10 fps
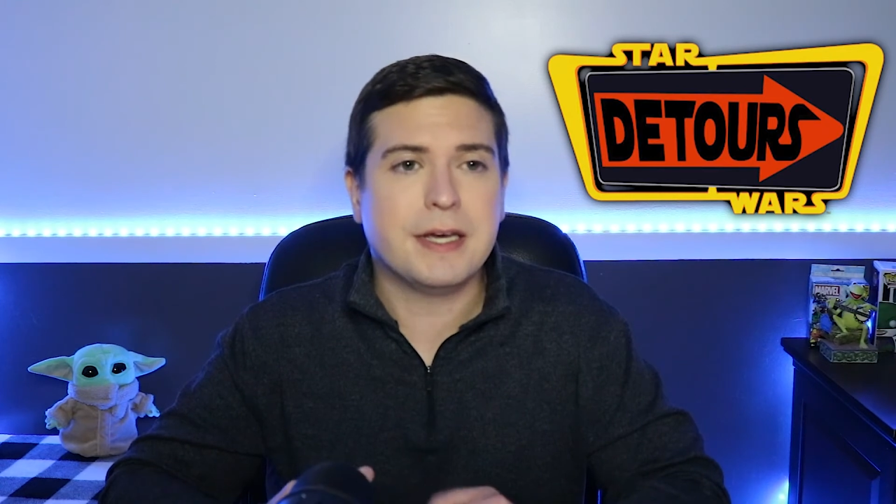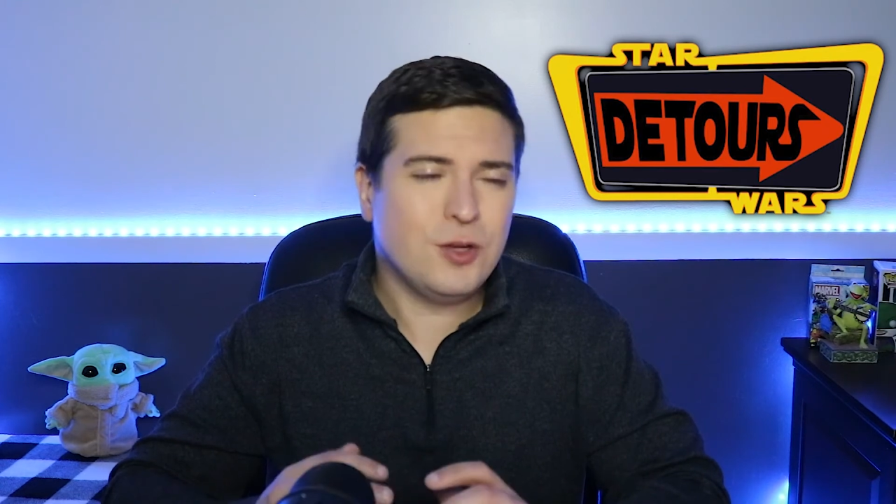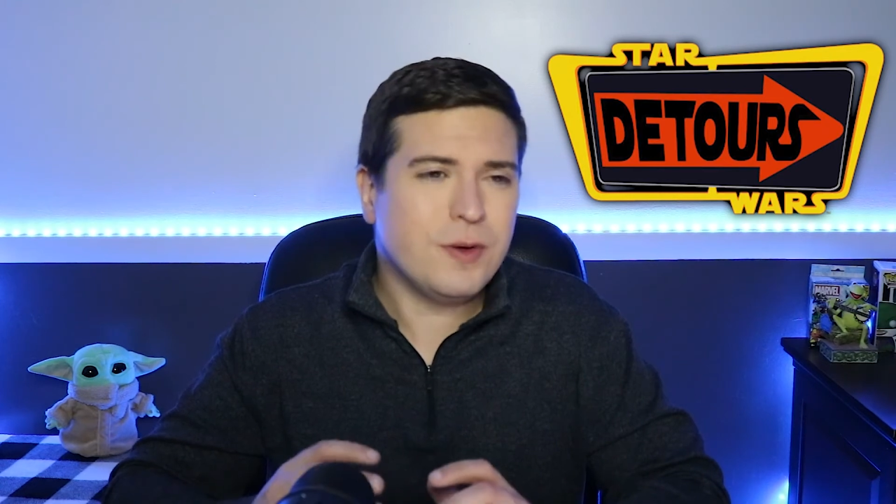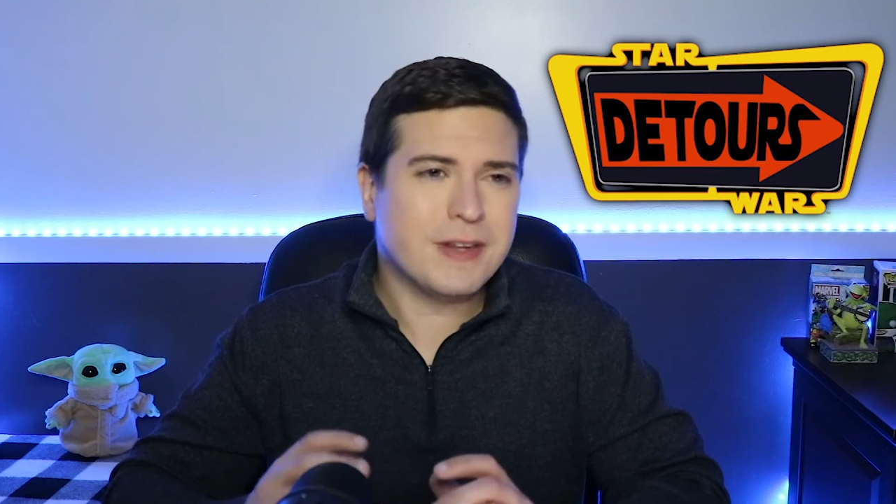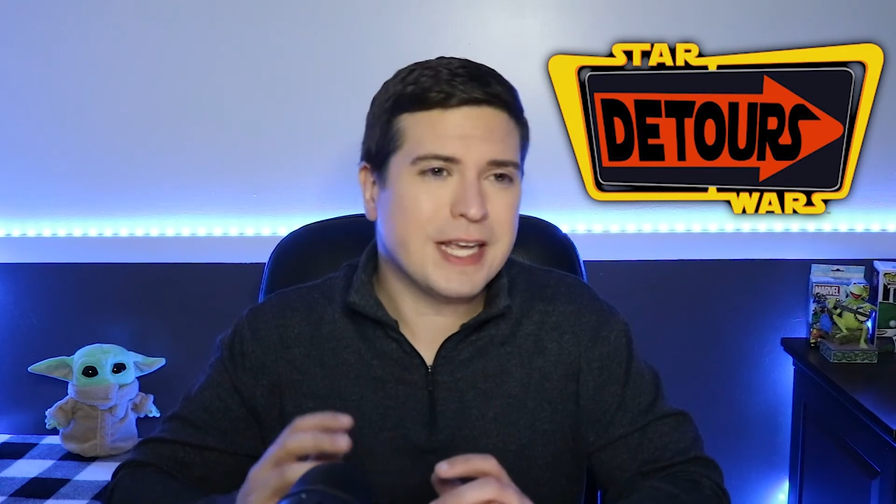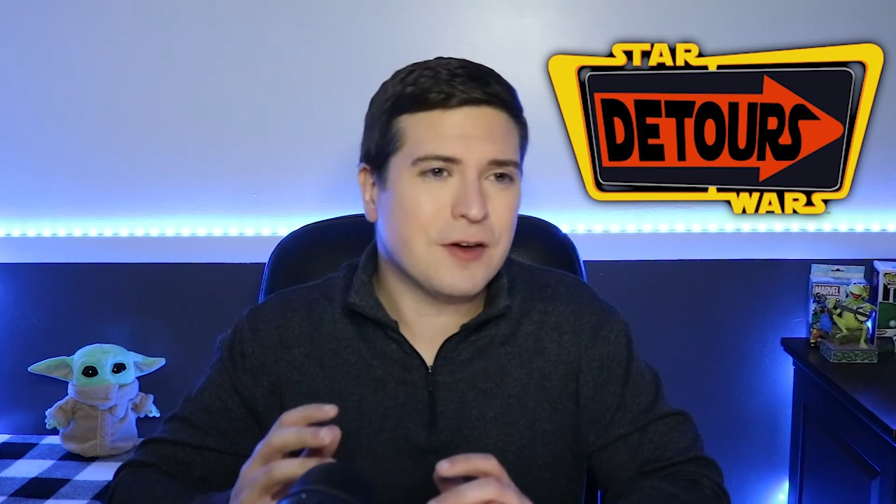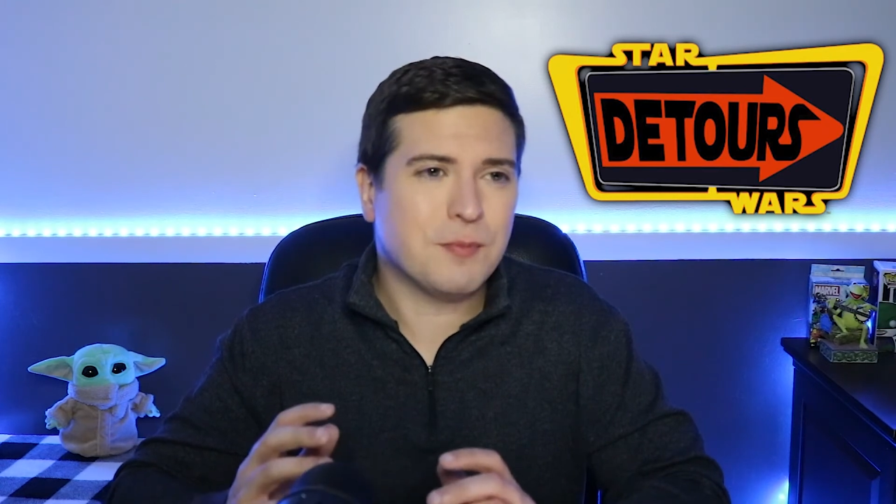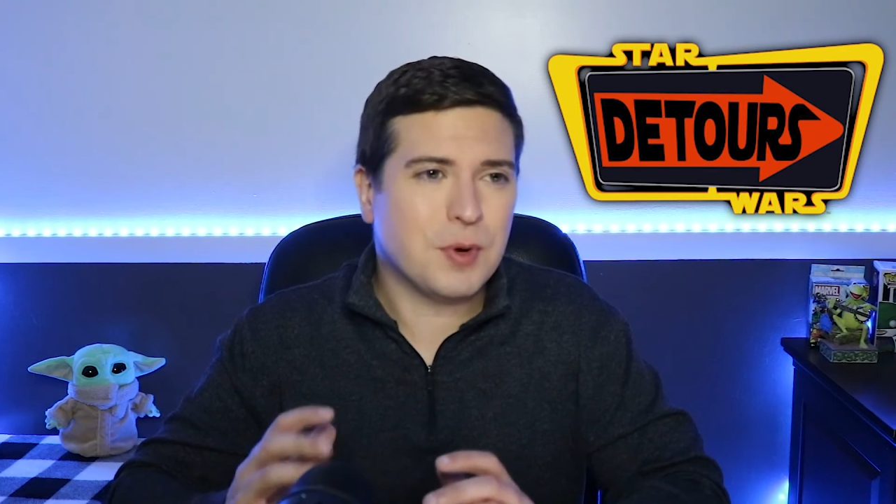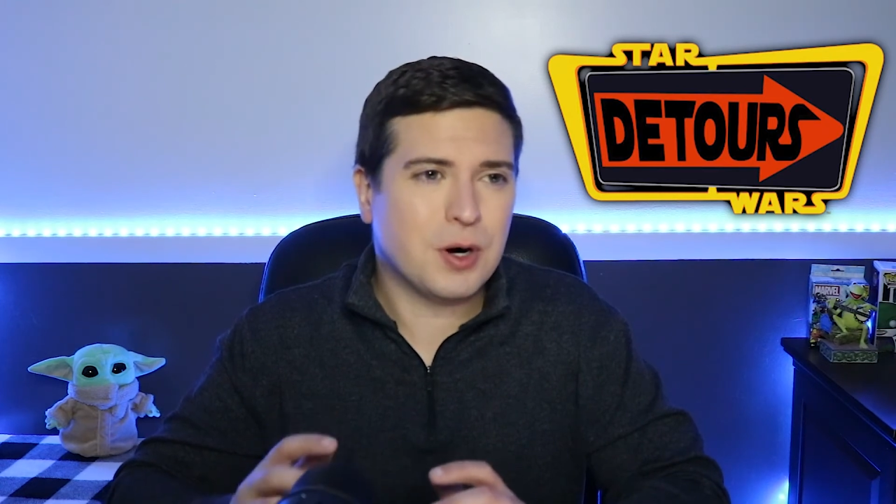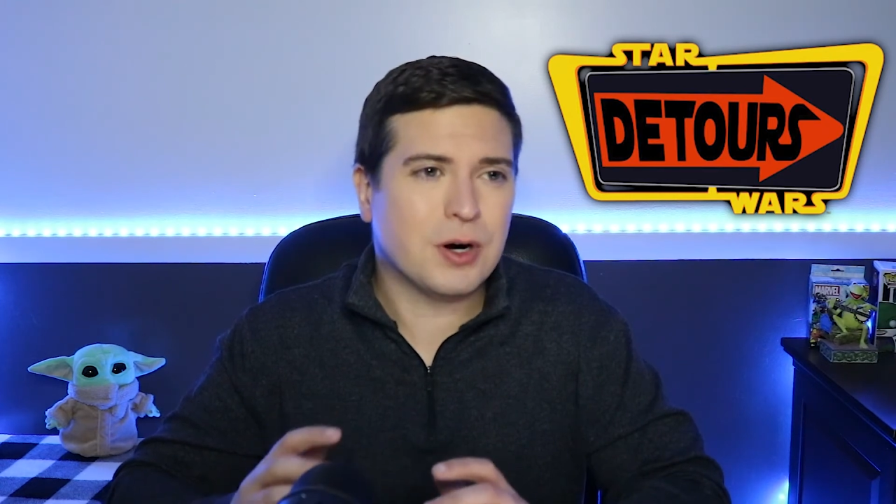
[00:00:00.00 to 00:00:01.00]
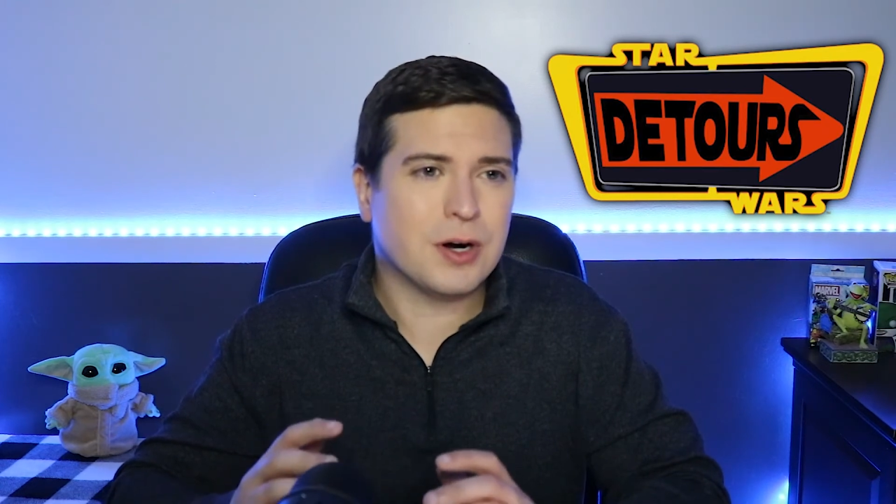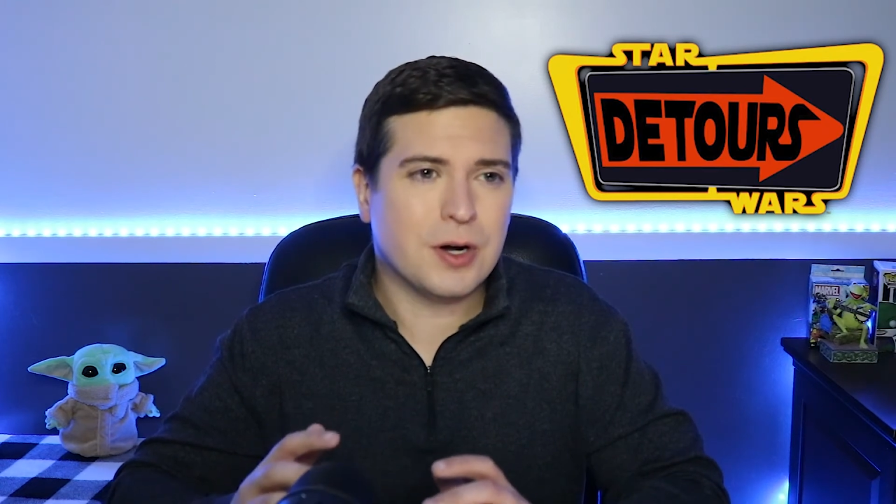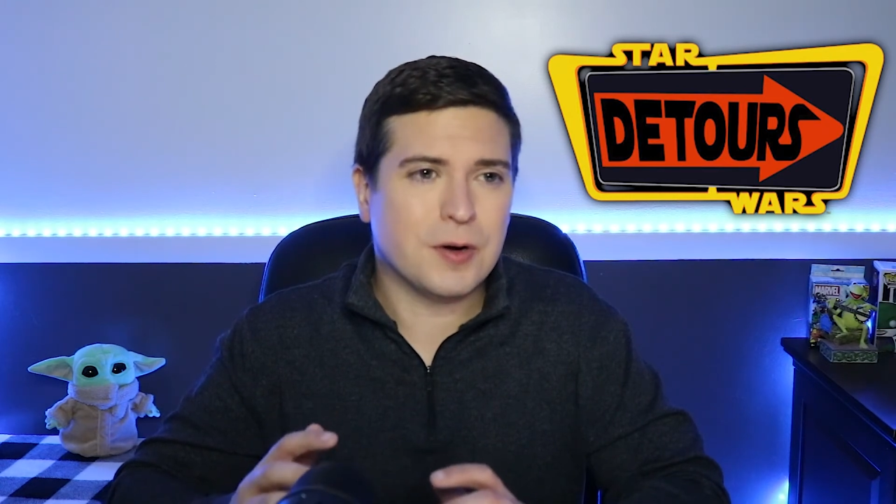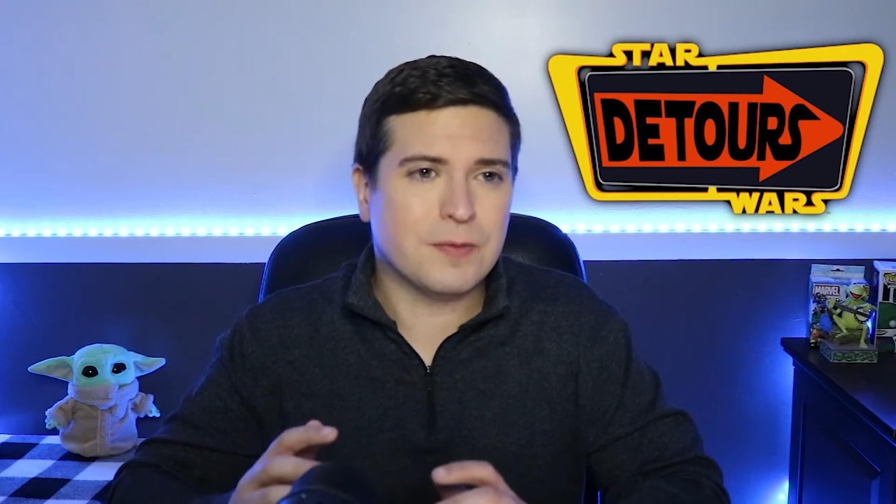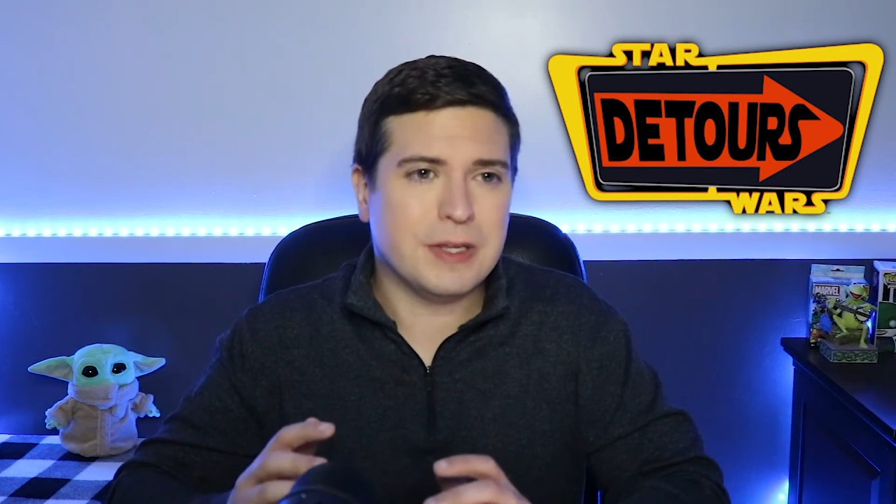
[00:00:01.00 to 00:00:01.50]
you even have part
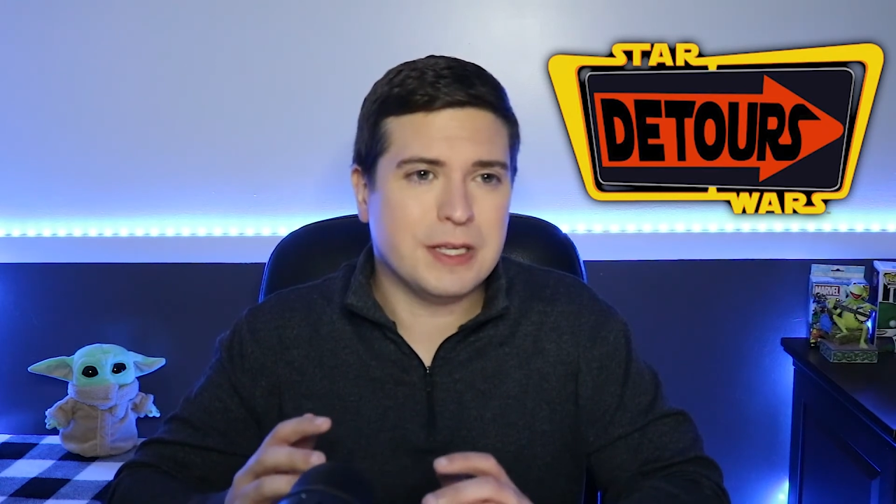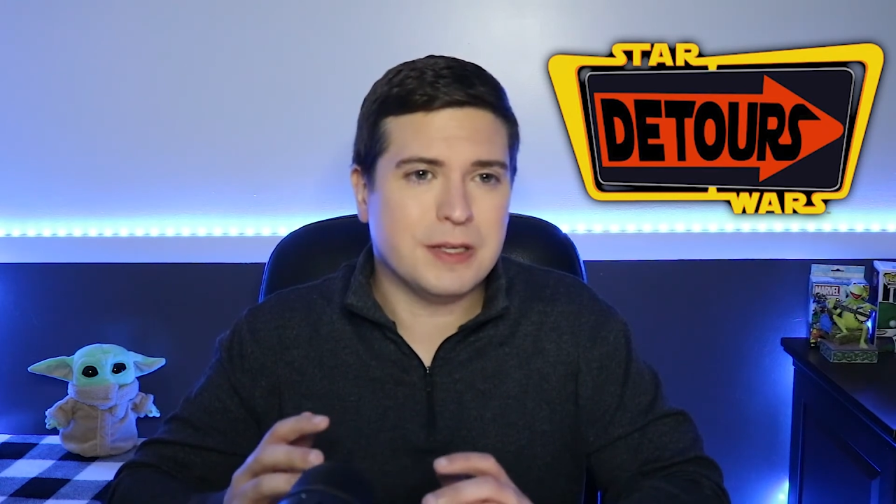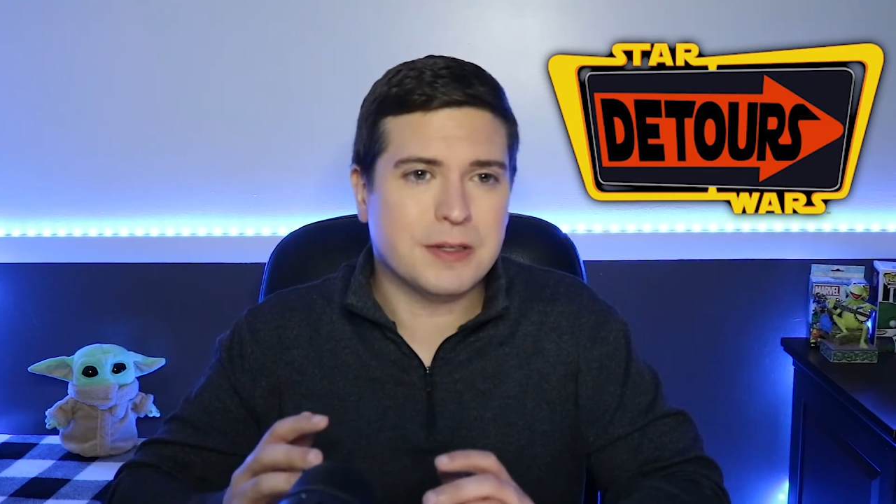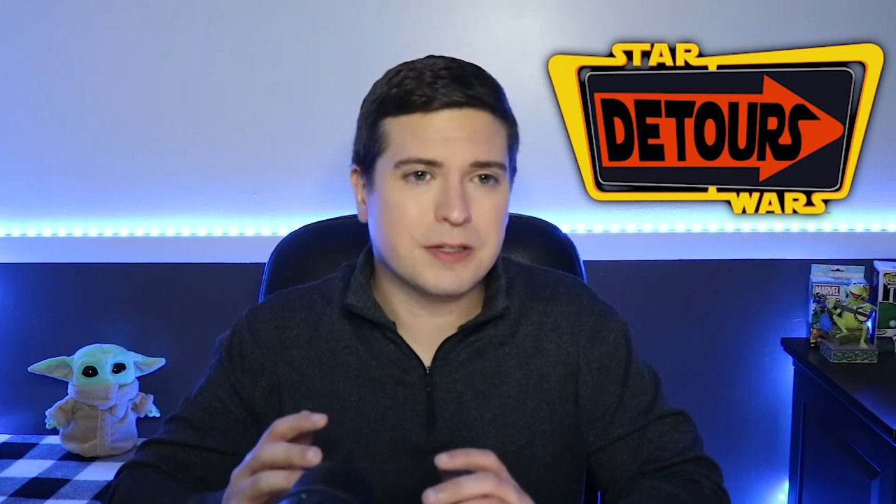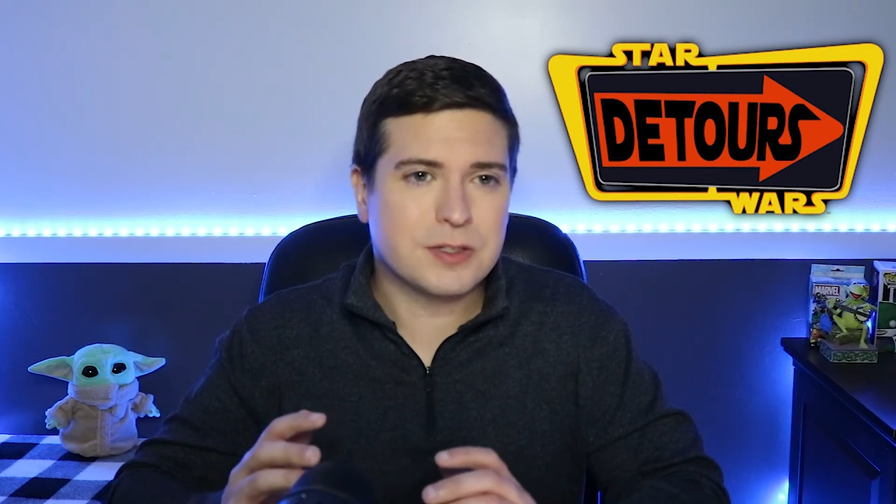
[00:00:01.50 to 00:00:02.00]
of the